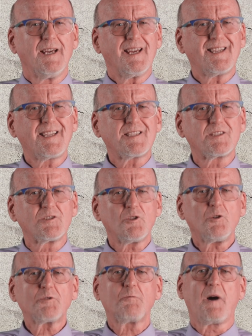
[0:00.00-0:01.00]
it is
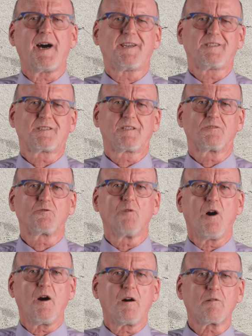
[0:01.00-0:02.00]
not wise
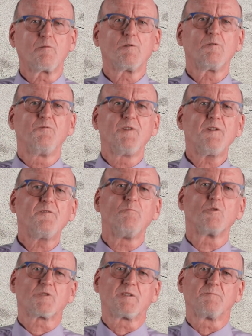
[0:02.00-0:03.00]
to argue with
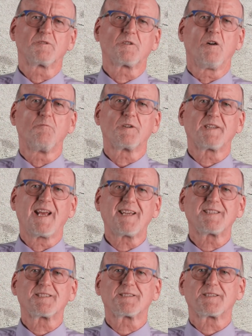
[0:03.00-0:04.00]
Muslims over
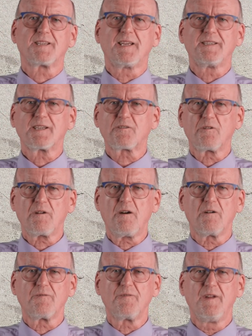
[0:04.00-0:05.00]
texts in the
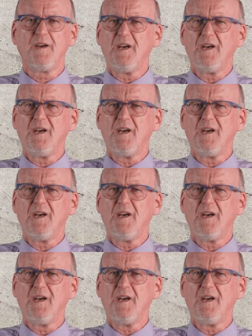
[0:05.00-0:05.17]
Qur'an.